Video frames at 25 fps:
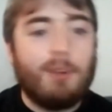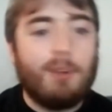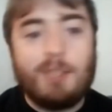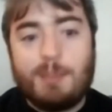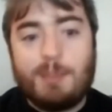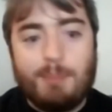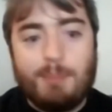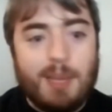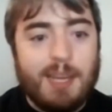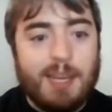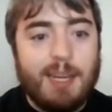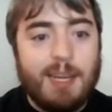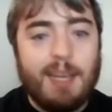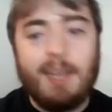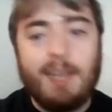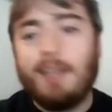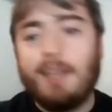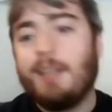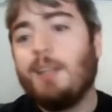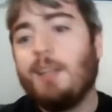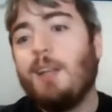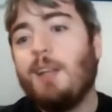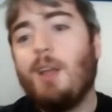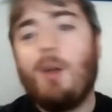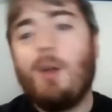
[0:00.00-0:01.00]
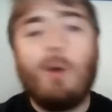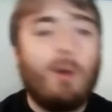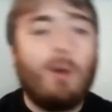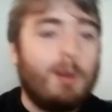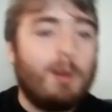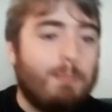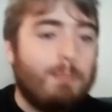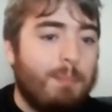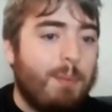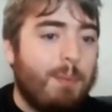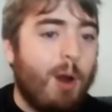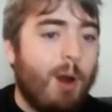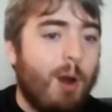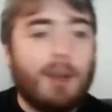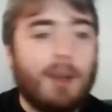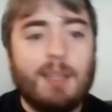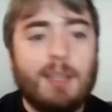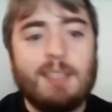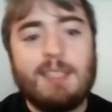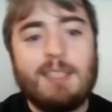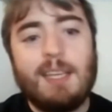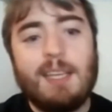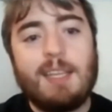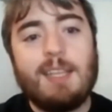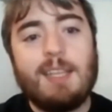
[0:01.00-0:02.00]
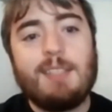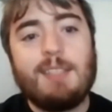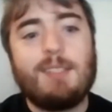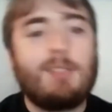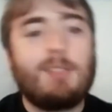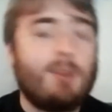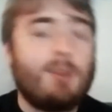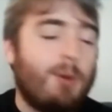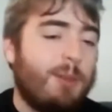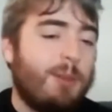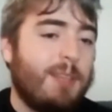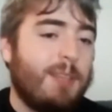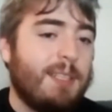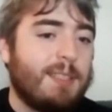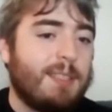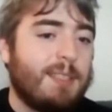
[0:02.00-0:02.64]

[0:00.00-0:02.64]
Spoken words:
speeding or parking tickets or things like